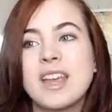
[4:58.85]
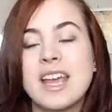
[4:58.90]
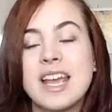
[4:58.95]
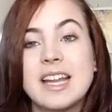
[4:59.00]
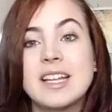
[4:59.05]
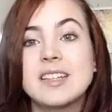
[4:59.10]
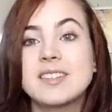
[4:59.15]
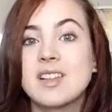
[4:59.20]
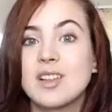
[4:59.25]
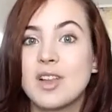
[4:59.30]

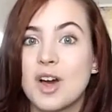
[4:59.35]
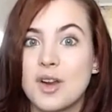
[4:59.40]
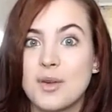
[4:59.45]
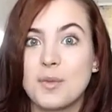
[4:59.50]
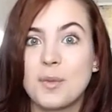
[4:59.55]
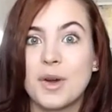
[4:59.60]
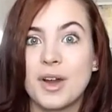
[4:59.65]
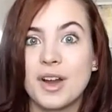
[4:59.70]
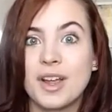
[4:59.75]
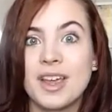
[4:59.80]
it is a lot
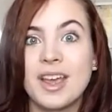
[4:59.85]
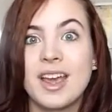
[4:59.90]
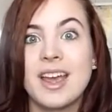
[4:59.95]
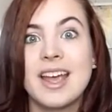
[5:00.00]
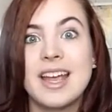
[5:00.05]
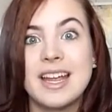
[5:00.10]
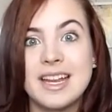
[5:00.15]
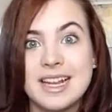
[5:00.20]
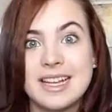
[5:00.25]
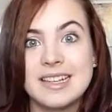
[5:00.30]
of work.
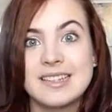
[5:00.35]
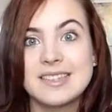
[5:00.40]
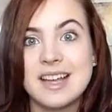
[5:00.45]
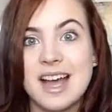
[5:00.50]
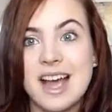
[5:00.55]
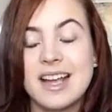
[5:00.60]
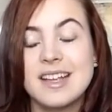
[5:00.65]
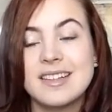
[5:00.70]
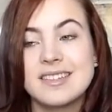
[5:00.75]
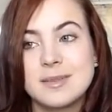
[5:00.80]
It is.
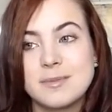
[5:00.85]
I